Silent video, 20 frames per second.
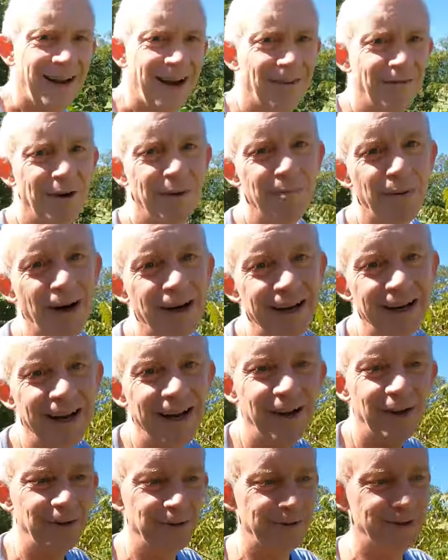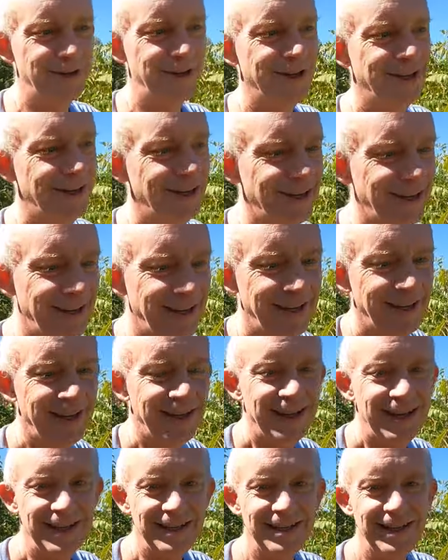Everybody else
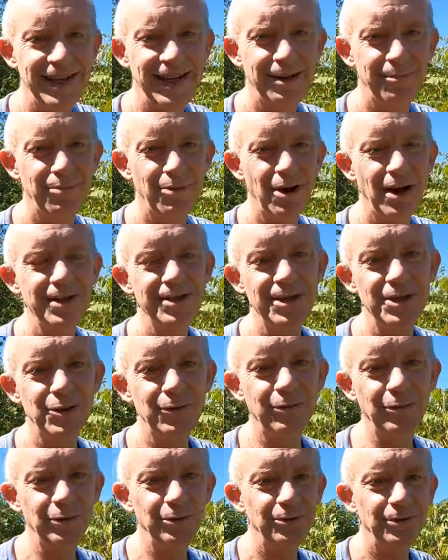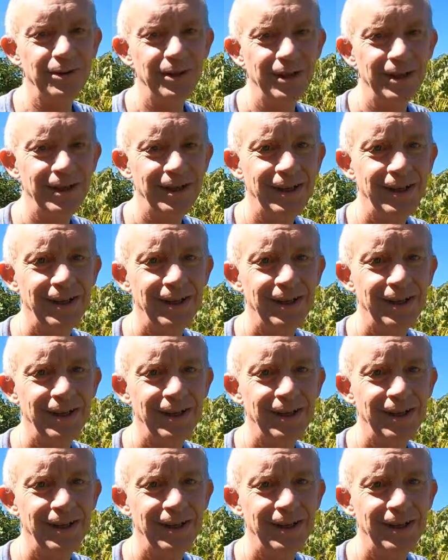is eating processed foods